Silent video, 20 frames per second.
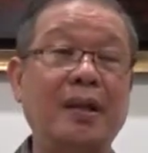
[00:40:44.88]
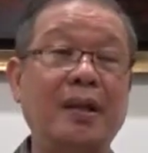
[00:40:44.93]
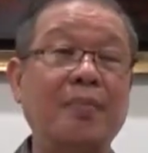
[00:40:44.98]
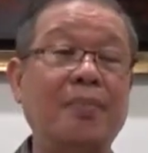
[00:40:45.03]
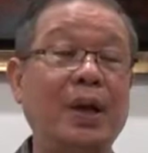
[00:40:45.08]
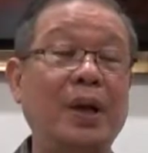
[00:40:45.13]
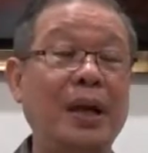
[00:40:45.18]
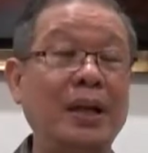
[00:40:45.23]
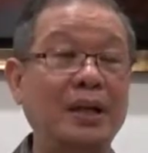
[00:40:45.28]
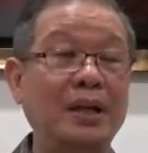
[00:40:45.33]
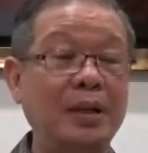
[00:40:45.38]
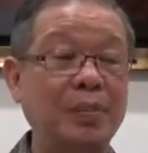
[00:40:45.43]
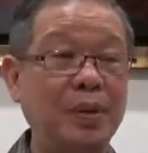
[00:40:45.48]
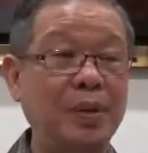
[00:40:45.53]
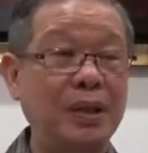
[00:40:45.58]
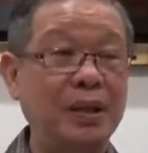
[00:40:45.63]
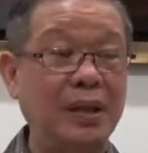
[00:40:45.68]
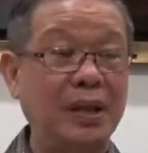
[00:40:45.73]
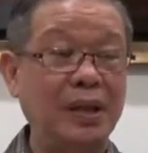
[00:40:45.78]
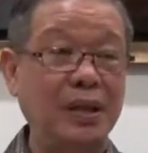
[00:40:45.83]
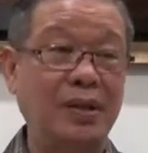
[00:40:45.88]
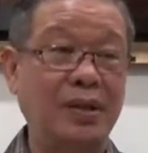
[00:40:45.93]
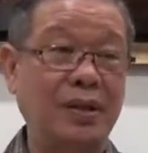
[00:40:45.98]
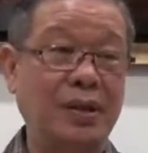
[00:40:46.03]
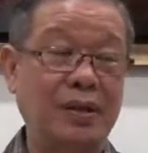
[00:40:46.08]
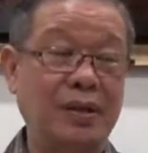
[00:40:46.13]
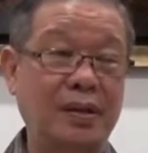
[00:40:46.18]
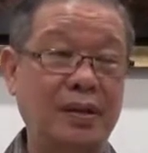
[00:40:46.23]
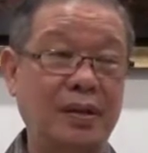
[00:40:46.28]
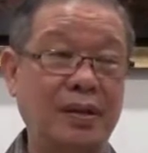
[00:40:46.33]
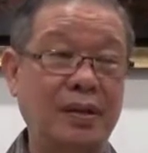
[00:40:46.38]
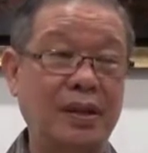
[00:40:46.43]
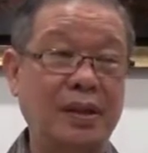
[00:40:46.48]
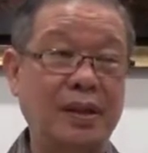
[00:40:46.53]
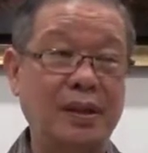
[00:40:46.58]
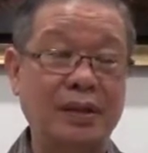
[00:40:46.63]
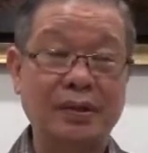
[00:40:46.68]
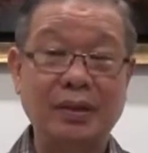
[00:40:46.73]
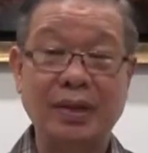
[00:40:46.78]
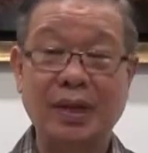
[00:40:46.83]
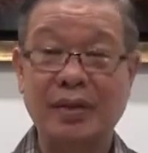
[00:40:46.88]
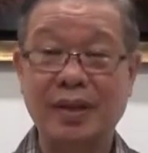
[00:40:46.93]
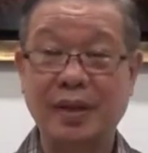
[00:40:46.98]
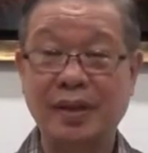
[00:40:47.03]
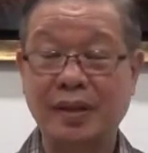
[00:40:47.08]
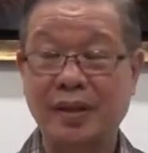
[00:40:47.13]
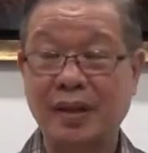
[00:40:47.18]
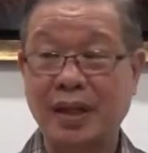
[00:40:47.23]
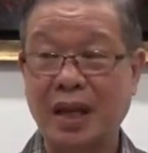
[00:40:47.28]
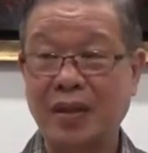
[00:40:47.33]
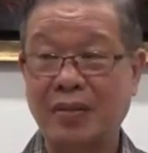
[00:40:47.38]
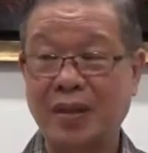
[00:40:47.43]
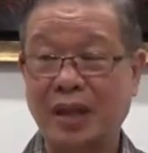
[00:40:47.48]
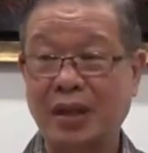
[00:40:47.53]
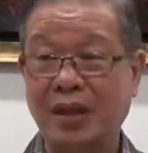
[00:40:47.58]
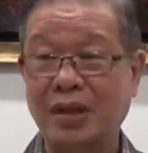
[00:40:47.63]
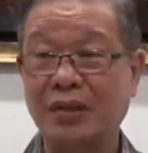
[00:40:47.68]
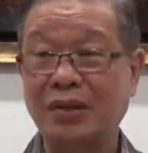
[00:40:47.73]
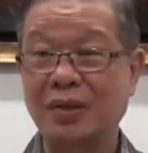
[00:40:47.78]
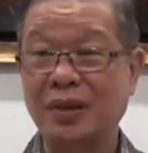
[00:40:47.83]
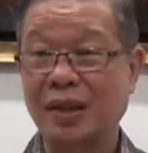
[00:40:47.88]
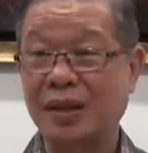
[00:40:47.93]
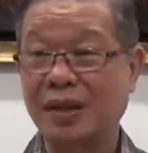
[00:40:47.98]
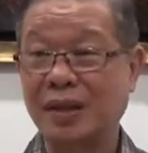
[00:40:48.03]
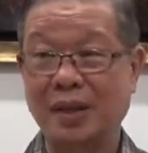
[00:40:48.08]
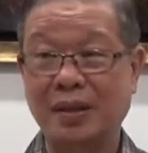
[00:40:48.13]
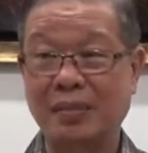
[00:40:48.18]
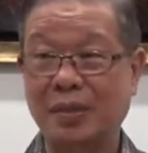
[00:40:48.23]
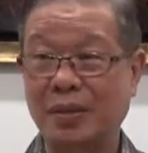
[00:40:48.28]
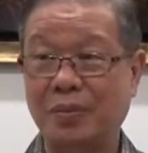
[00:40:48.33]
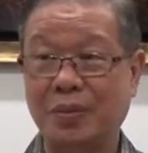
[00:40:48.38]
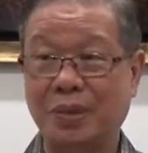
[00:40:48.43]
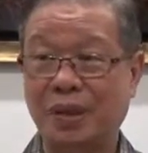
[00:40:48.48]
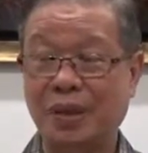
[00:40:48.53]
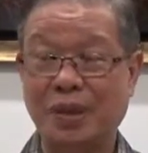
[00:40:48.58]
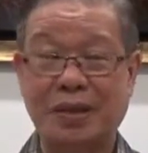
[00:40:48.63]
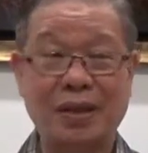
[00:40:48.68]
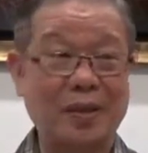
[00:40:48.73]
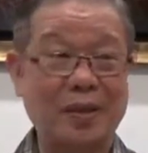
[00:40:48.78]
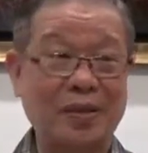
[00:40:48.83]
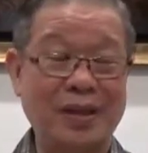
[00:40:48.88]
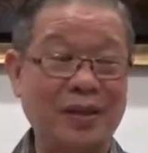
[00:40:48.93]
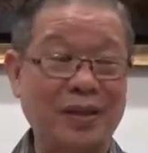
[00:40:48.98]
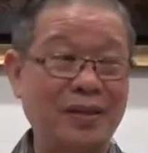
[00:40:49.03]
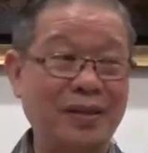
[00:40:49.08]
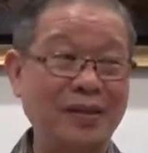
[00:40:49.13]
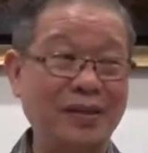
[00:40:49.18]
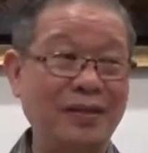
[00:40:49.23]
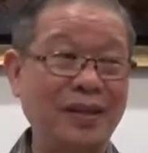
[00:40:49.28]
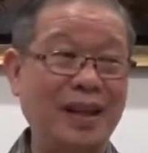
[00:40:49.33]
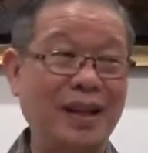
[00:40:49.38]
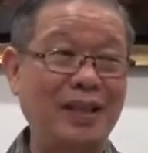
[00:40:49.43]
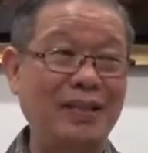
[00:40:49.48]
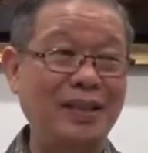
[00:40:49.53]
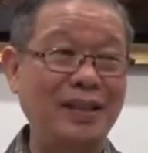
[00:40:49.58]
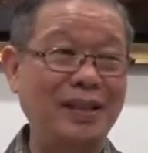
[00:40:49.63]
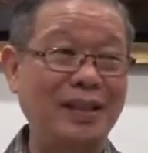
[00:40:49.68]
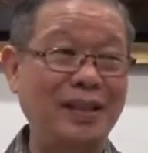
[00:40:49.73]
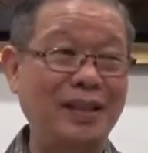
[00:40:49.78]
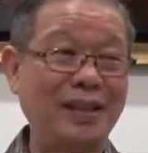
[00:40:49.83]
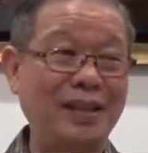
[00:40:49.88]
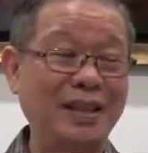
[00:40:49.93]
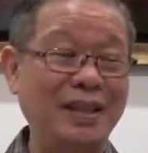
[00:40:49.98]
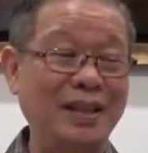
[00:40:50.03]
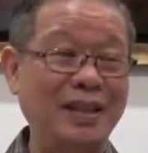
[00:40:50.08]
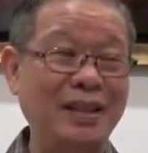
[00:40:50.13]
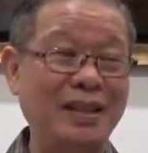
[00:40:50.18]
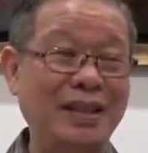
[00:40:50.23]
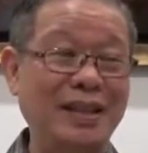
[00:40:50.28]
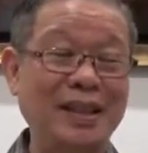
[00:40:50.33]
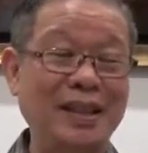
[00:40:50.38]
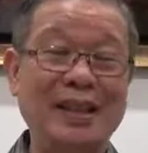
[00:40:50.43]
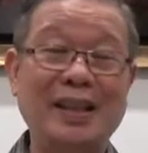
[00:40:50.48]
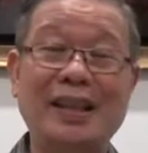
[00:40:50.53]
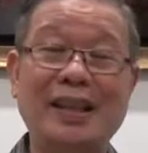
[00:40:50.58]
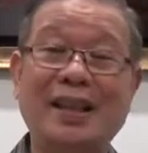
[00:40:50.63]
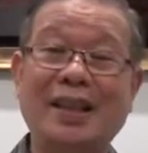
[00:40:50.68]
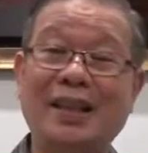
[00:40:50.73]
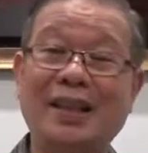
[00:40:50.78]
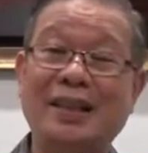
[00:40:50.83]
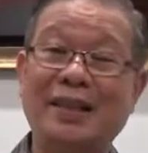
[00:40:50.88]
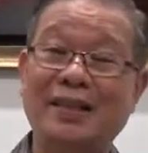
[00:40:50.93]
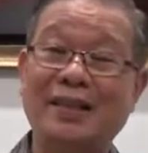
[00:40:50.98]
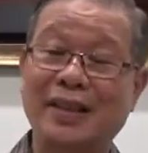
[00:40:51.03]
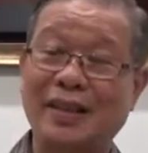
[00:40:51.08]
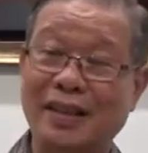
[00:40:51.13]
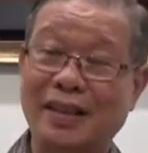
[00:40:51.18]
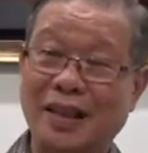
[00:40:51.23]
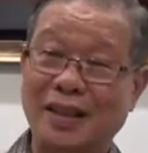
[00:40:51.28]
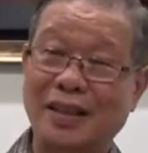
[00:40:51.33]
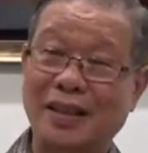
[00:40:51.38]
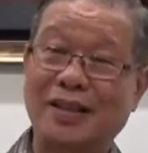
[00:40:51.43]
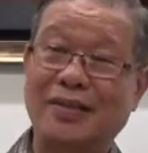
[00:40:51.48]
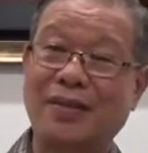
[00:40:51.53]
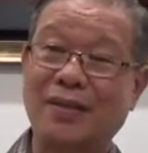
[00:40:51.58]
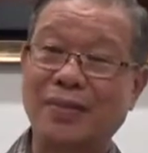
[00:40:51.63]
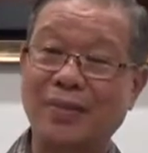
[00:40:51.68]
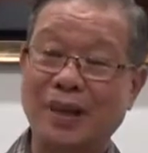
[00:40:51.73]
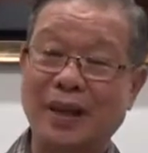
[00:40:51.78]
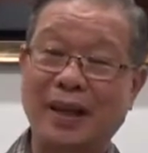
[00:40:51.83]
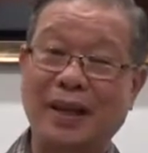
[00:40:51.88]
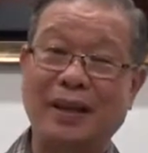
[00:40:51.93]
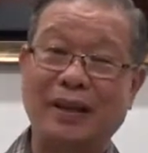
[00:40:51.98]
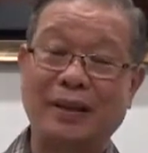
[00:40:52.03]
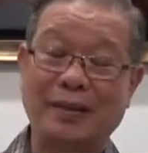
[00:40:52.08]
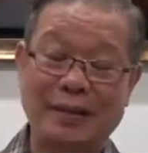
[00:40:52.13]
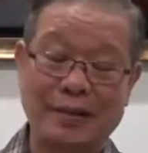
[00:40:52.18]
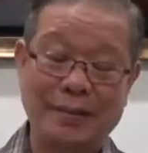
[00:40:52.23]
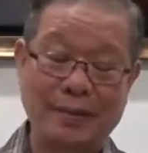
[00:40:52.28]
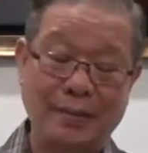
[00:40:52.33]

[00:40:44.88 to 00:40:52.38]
by repetition. Now, there was a time I knew nothing about Buddhism, you know, when I was a teenager, right? So I started from there.